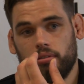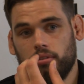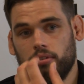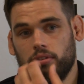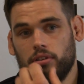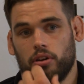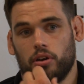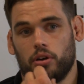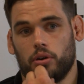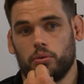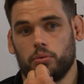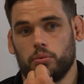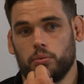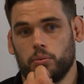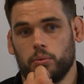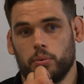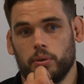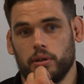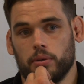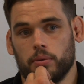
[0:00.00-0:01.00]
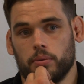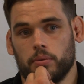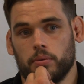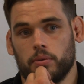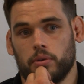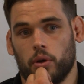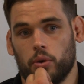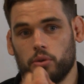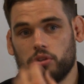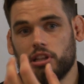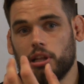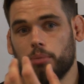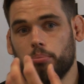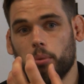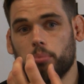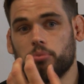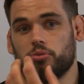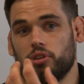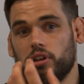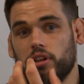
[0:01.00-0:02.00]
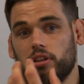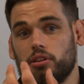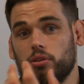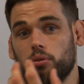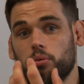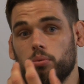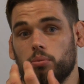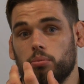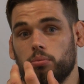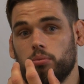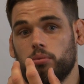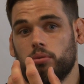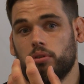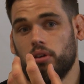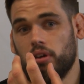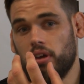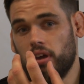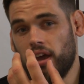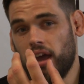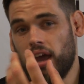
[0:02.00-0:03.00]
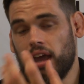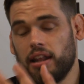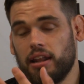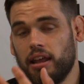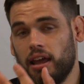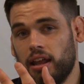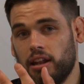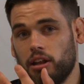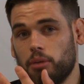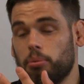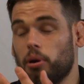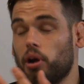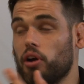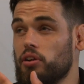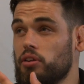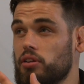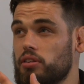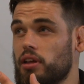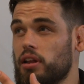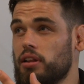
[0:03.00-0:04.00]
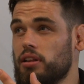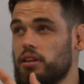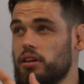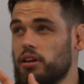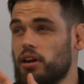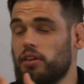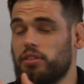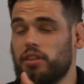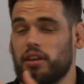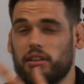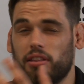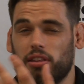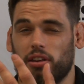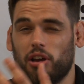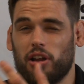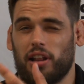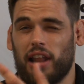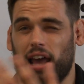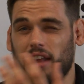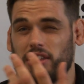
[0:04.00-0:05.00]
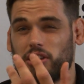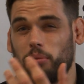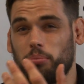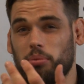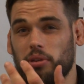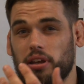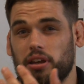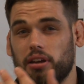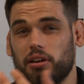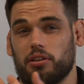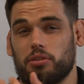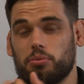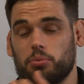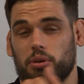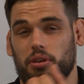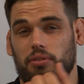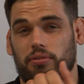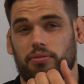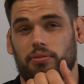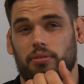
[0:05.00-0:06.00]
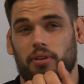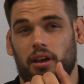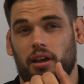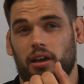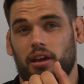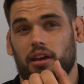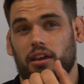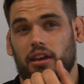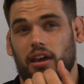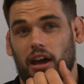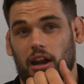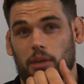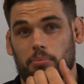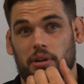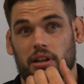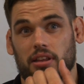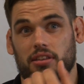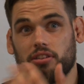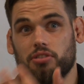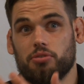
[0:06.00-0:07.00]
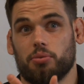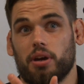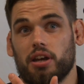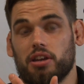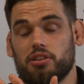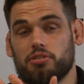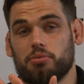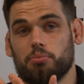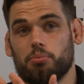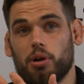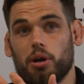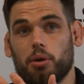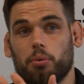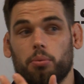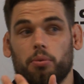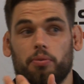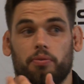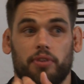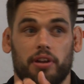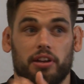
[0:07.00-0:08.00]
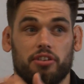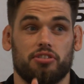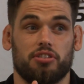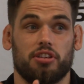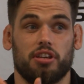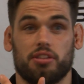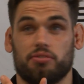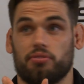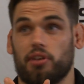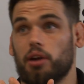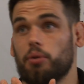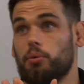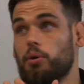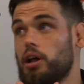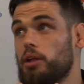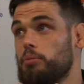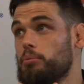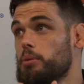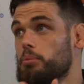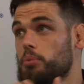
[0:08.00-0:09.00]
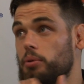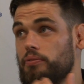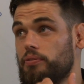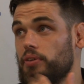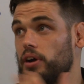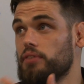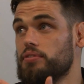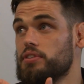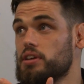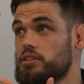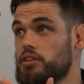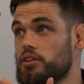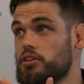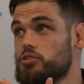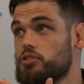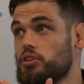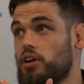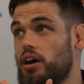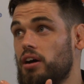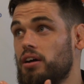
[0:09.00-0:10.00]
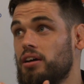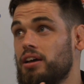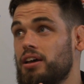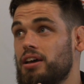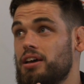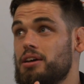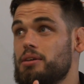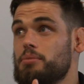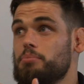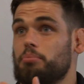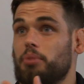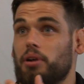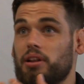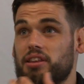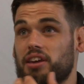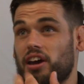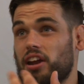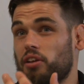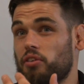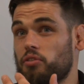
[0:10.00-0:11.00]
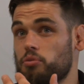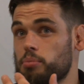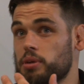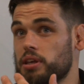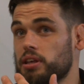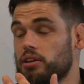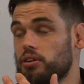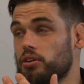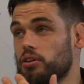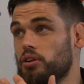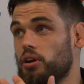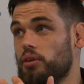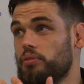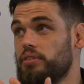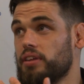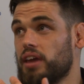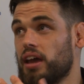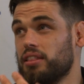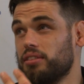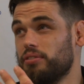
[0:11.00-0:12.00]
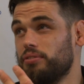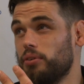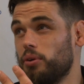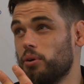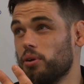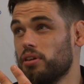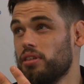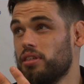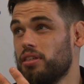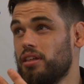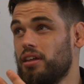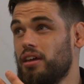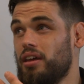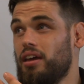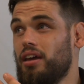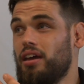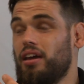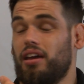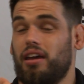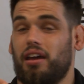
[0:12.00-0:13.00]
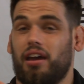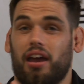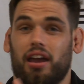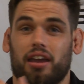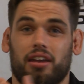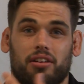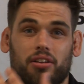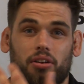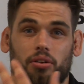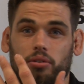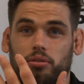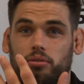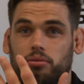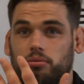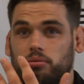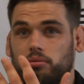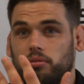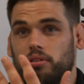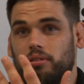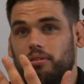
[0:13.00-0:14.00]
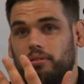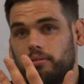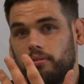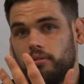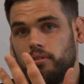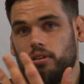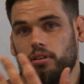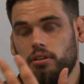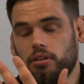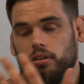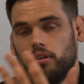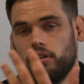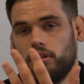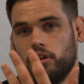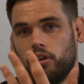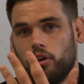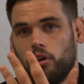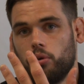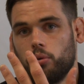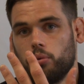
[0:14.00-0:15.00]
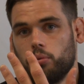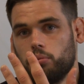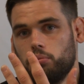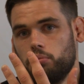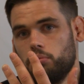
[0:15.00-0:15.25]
You know, we those slip-ups really do end up hurting at the end of the year. I think the last couple of years we've kind of been in a situation where we finished the season very well, maybe won 5-6 on a trot, but it's kind of only been good enough to get the fourth. And you know,